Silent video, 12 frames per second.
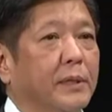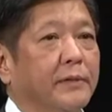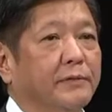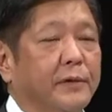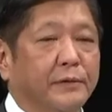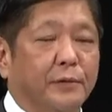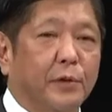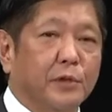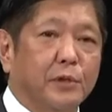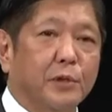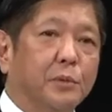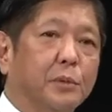have uh,
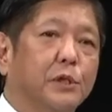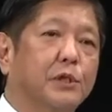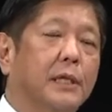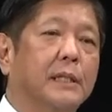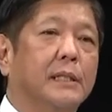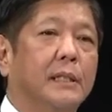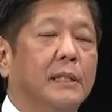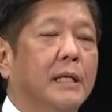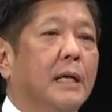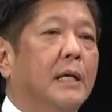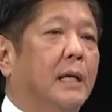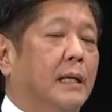fostered with China,
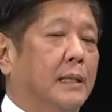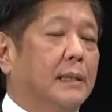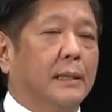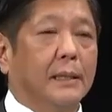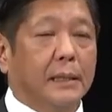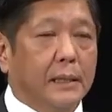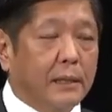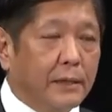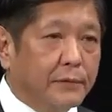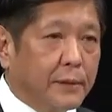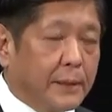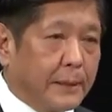uh,
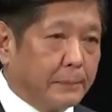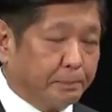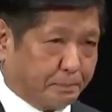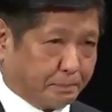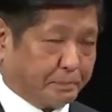even the